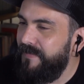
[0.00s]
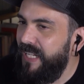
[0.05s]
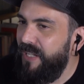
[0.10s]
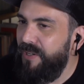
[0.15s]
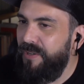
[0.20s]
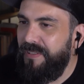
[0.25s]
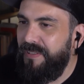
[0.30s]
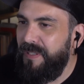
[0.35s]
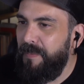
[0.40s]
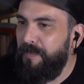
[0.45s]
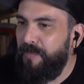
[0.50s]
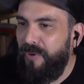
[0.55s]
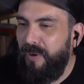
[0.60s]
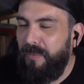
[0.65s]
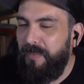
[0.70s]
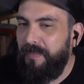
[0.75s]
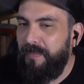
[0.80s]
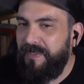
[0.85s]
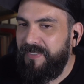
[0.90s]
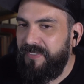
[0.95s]
And the
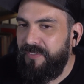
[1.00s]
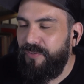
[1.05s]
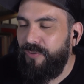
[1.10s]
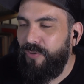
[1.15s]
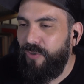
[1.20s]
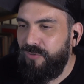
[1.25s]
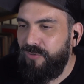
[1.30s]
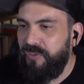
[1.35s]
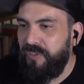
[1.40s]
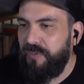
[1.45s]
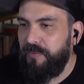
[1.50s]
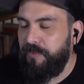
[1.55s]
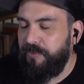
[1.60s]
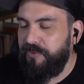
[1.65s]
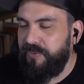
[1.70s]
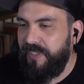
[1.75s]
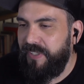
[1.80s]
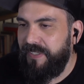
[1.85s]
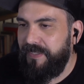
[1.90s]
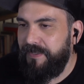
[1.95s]
problem is not the
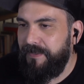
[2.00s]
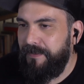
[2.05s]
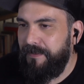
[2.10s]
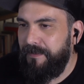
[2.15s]
croissant.